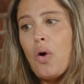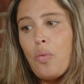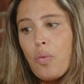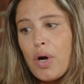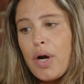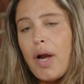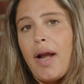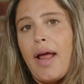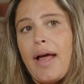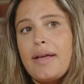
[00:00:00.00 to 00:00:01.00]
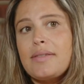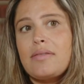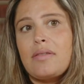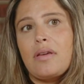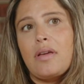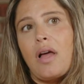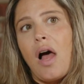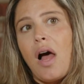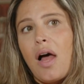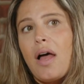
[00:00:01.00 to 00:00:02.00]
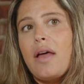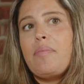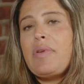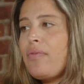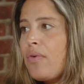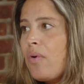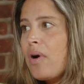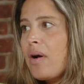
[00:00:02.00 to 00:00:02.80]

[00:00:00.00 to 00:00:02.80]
weren't as hot before